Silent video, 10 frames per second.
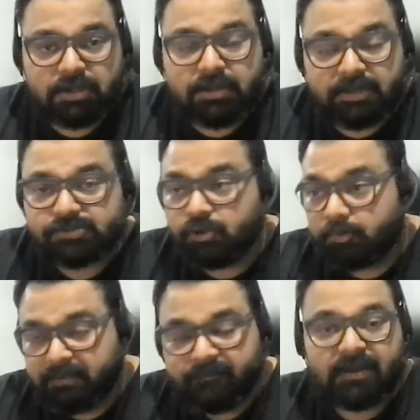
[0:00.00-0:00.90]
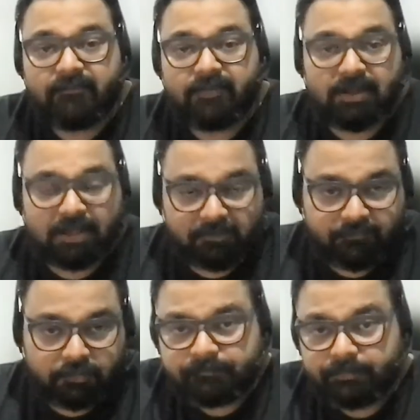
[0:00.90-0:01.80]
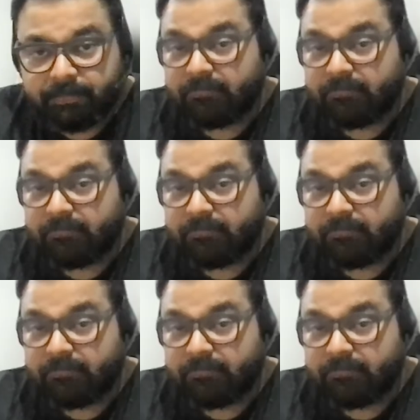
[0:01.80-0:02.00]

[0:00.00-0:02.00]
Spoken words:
It is going to be very, very helpful. Now,